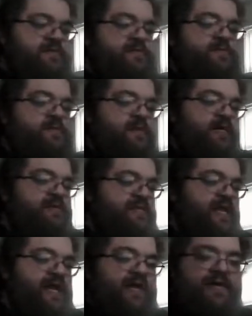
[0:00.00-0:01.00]
He
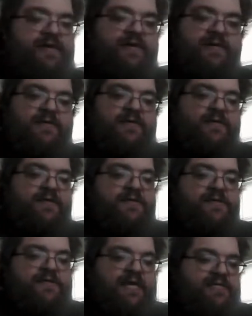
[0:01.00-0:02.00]
said, hey,
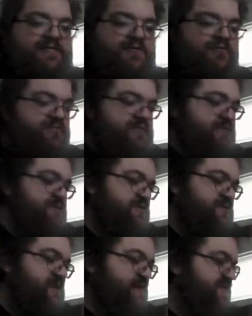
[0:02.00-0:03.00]
that's cool digital
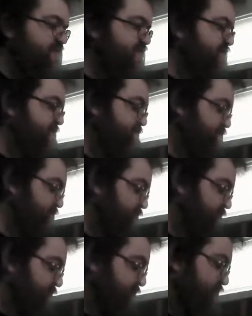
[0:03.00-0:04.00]
stuff. It's going to
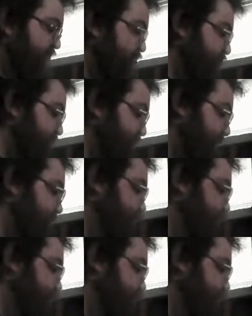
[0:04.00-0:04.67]
be even cooler